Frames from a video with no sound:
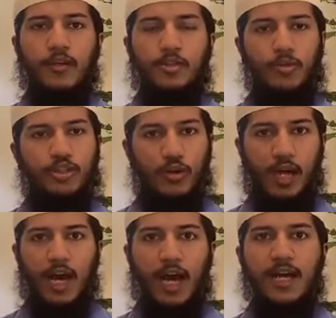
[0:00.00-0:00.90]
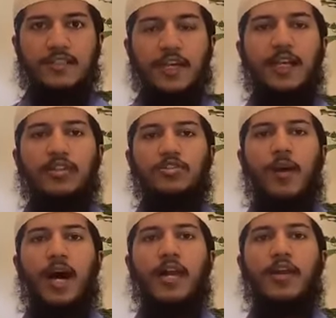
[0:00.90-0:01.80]
So we should ask Allah
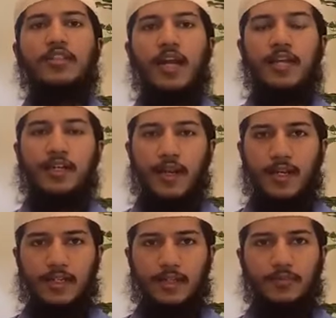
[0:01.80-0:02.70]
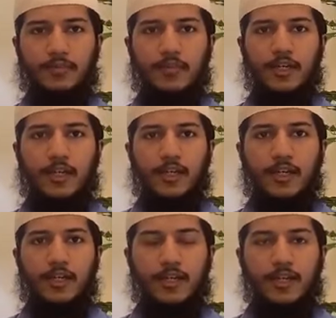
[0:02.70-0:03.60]
subhanahu wa ta'ala directly.
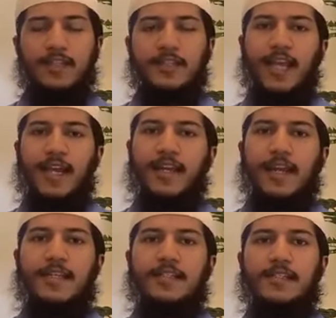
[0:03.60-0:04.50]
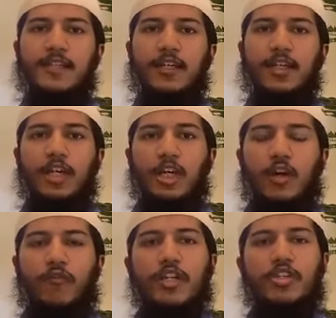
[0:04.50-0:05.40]
The second is,
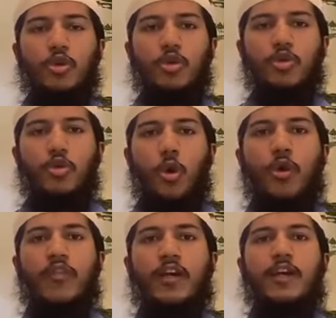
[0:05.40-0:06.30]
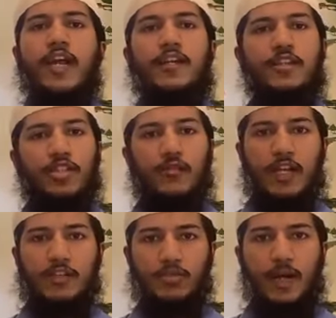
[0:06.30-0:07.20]
we should know the greatness of
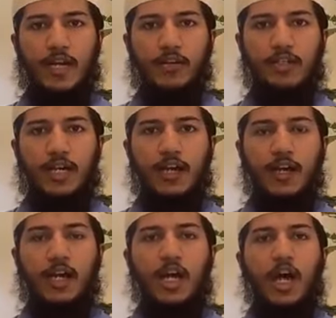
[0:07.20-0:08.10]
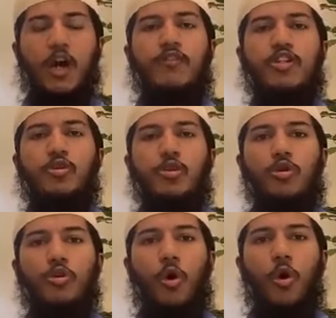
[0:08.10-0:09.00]
Allah subhanahu wa ta'ala. We should
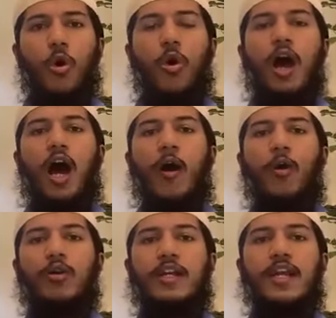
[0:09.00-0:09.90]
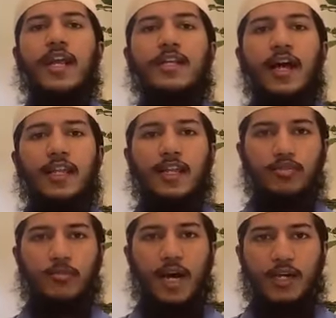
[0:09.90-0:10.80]
know how great Allah
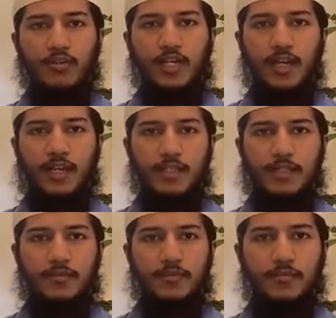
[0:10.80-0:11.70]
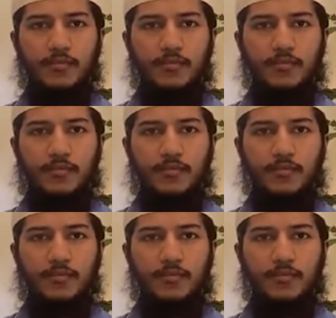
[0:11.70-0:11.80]
subhanahu wa ta'ala is.